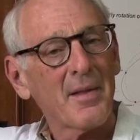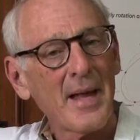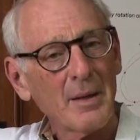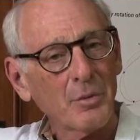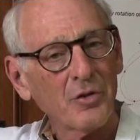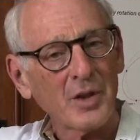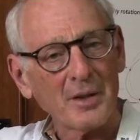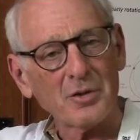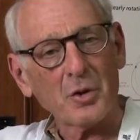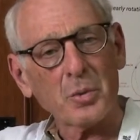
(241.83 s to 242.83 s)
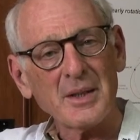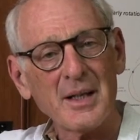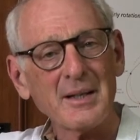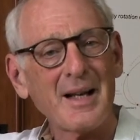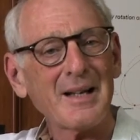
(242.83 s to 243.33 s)
That was done to
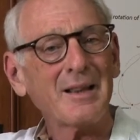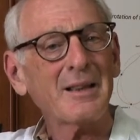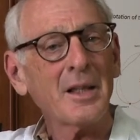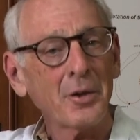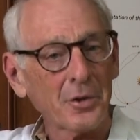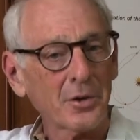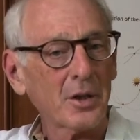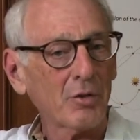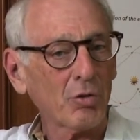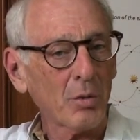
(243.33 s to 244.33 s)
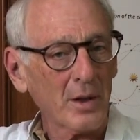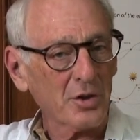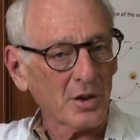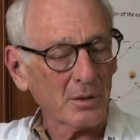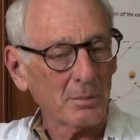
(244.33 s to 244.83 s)
create a thinner
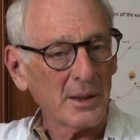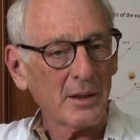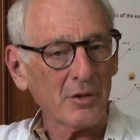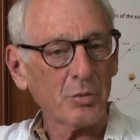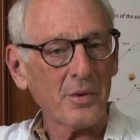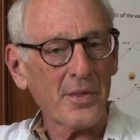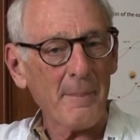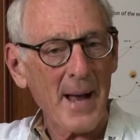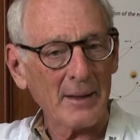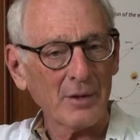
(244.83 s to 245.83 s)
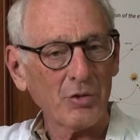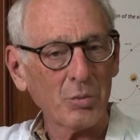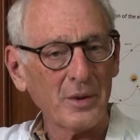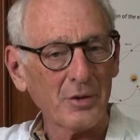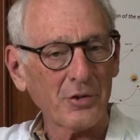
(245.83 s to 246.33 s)
construction, because with the balance
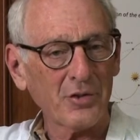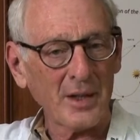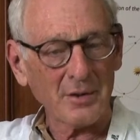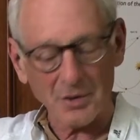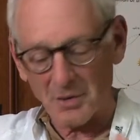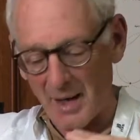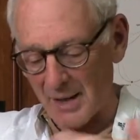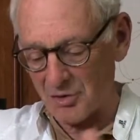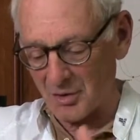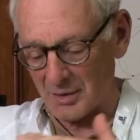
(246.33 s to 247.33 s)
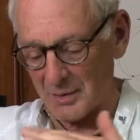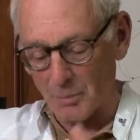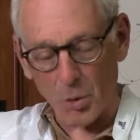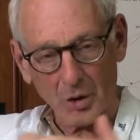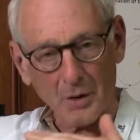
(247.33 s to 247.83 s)
wheel centered, naturally
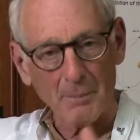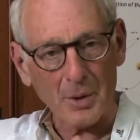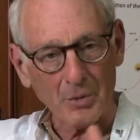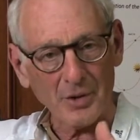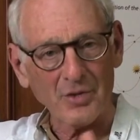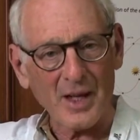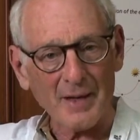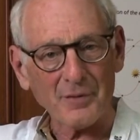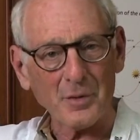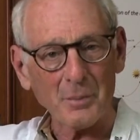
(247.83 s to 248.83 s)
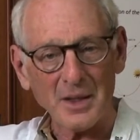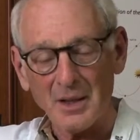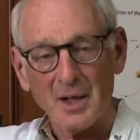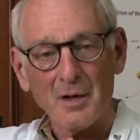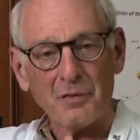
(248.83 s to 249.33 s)
more components have to be
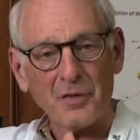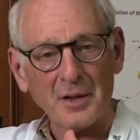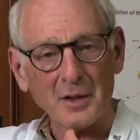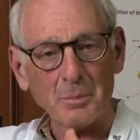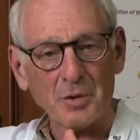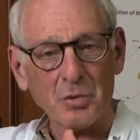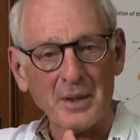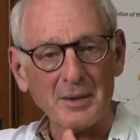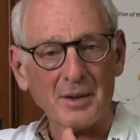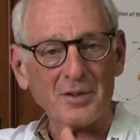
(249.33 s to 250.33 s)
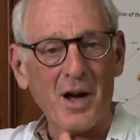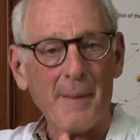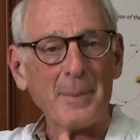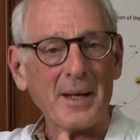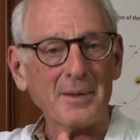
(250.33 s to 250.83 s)
fitted between the
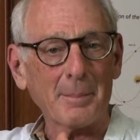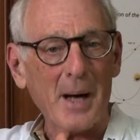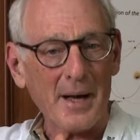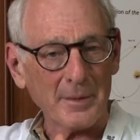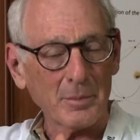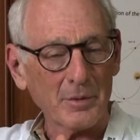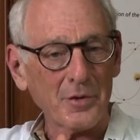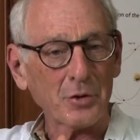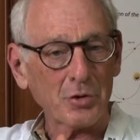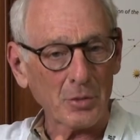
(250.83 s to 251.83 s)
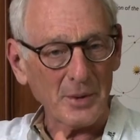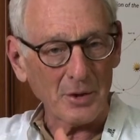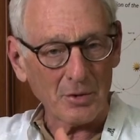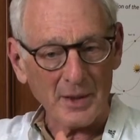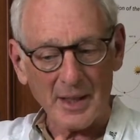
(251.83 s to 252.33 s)
top and the bottom of the
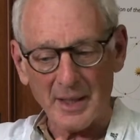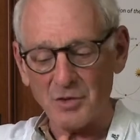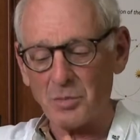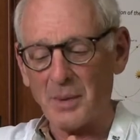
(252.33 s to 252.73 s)
tourbillon cage.